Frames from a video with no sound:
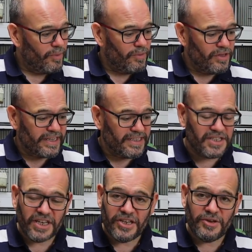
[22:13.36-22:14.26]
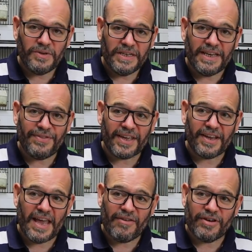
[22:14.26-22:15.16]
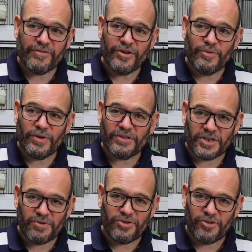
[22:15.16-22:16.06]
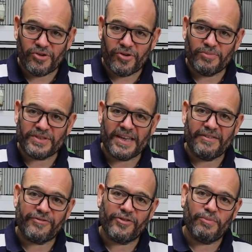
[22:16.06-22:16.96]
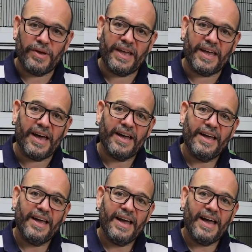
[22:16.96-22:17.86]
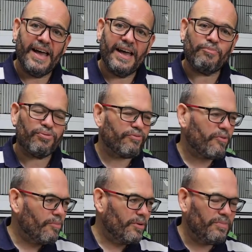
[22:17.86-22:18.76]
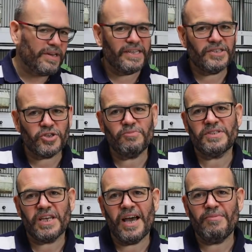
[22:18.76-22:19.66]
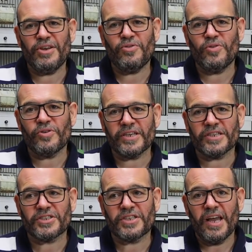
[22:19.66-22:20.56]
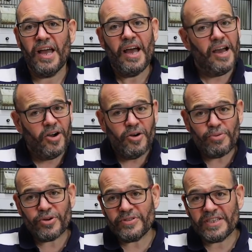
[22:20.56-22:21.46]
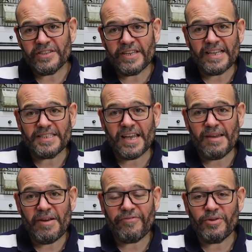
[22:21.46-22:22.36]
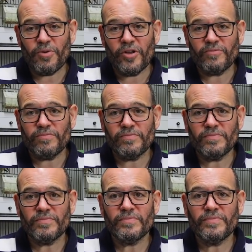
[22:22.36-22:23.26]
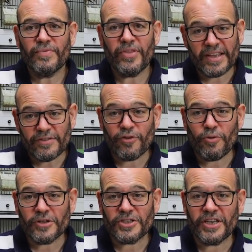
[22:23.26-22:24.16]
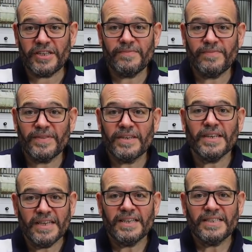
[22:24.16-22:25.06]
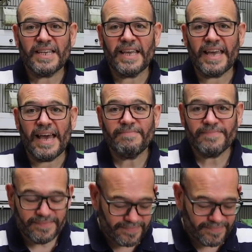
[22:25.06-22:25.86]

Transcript: we will continue in the Canary Room. We'll do another update from here. Uh, probably sometime in August. But until next time, everyone, thanks for watching. Take care.